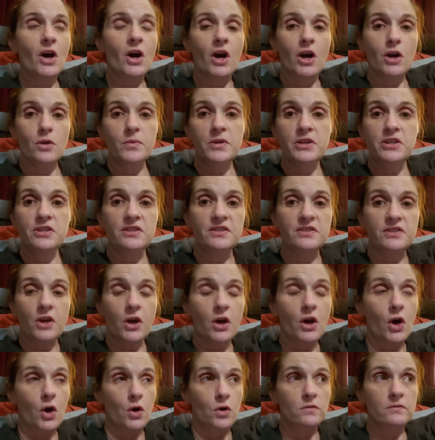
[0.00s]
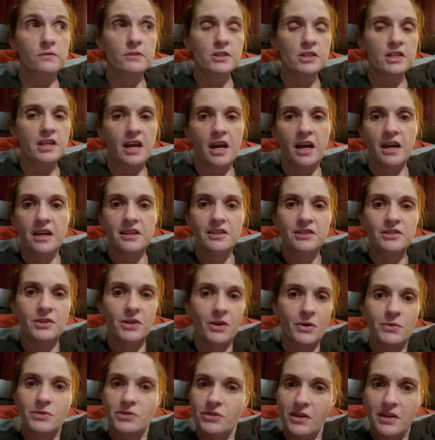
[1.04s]
Are we just over
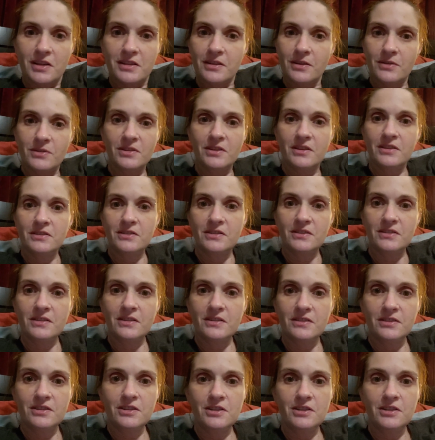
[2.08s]
diagnosing those illnesses?